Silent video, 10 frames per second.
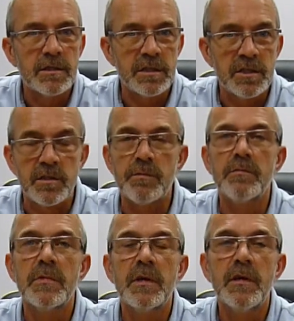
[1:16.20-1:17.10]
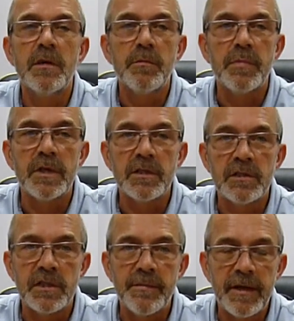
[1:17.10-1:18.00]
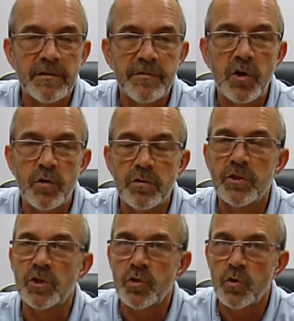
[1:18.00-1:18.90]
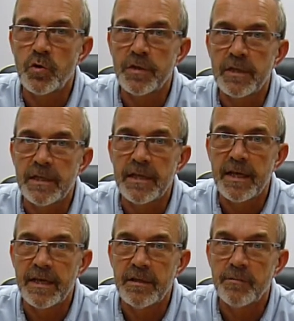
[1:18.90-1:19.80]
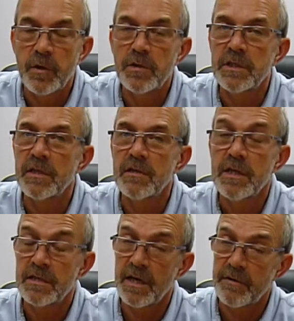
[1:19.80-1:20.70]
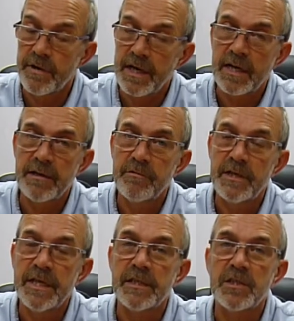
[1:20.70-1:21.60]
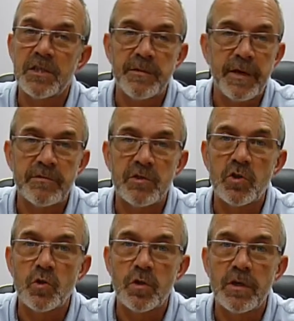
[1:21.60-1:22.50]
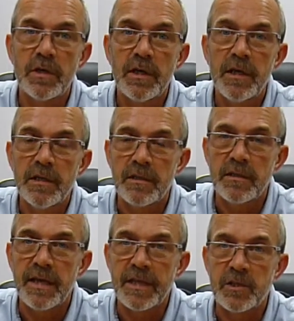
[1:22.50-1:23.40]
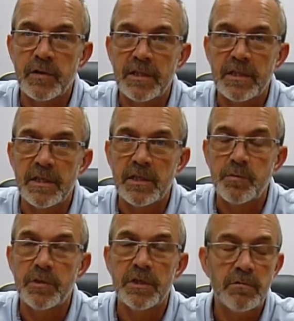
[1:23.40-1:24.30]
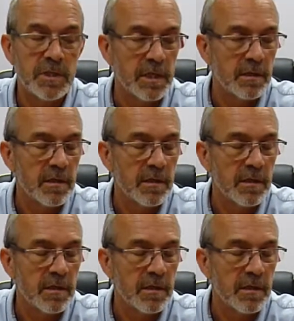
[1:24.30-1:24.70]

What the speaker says: system, because the amount of current that's drawn in the motor directly relates to the amount of torque that the actuator is producing.